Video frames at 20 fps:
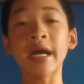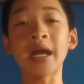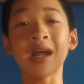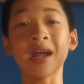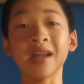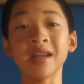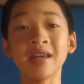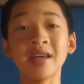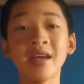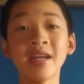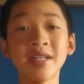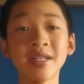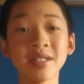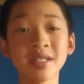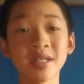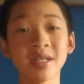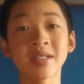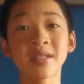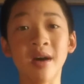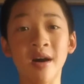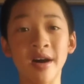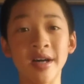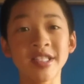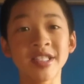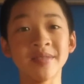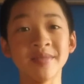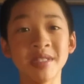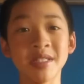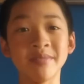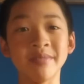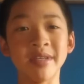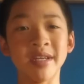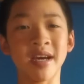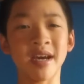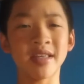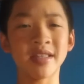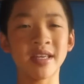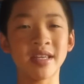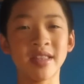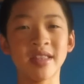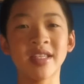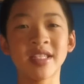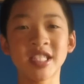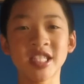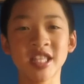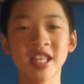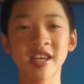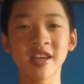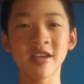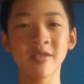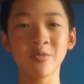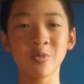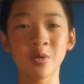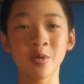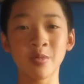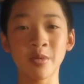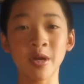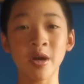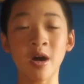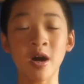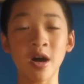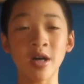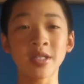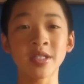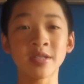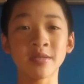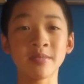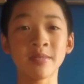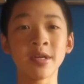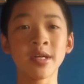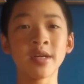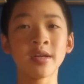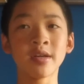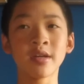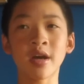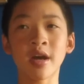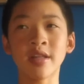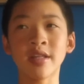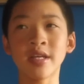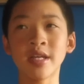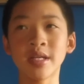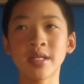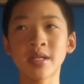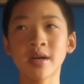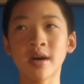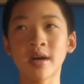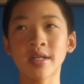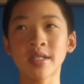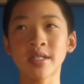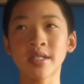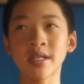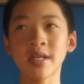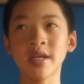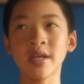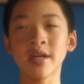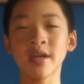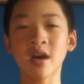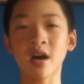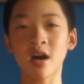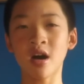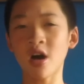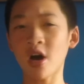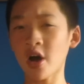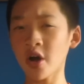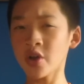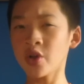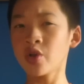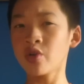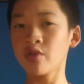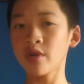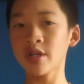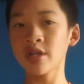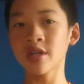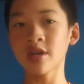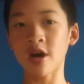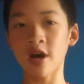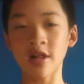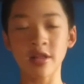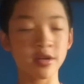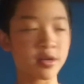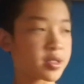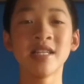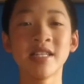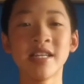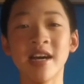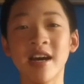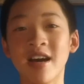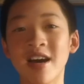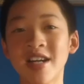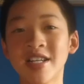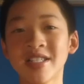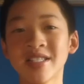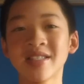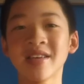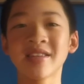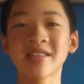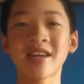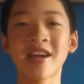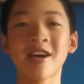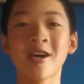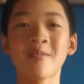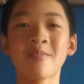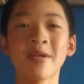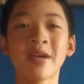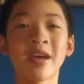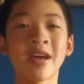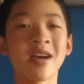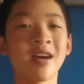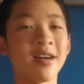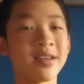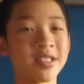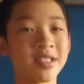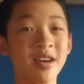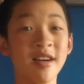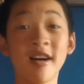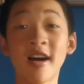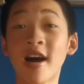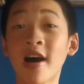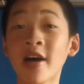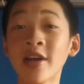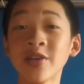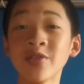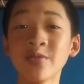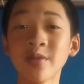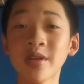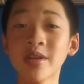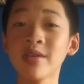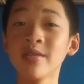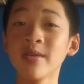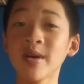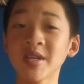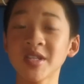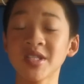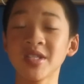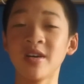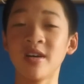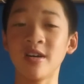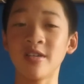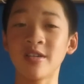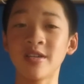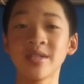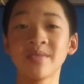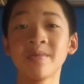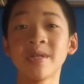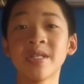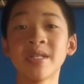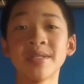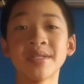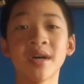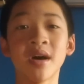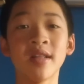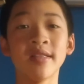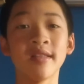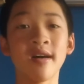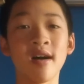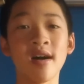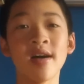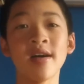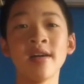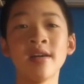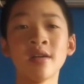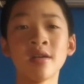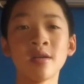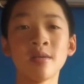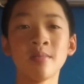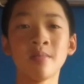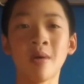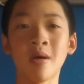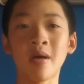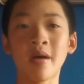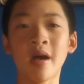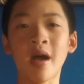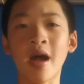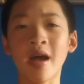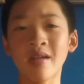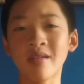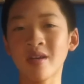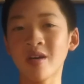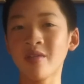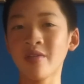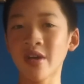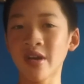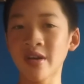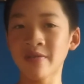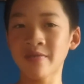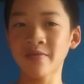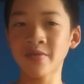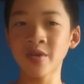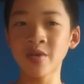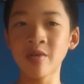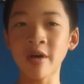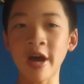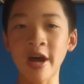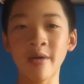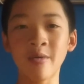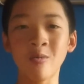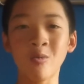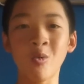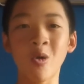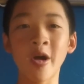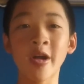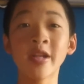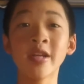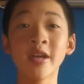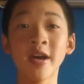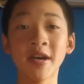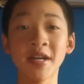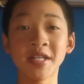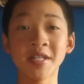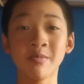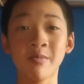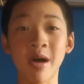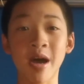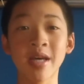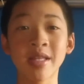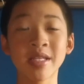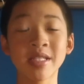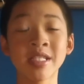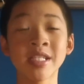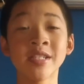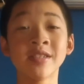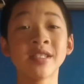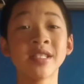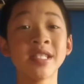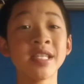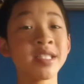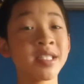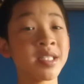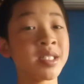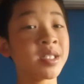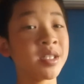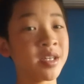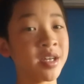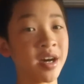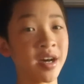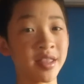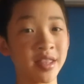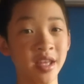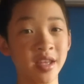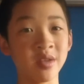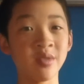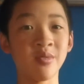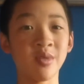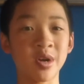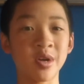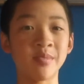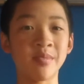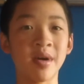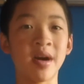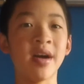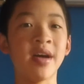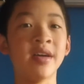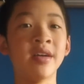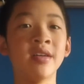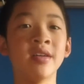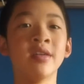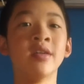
And it just looks awesome to me. I think this thing will be awesome. I think it's costing $100. Yeah, I just looked that up. It costs $100 US, which is a lot, but I don't know. If you had one gun to buy this year, this is the gun that you want to buy.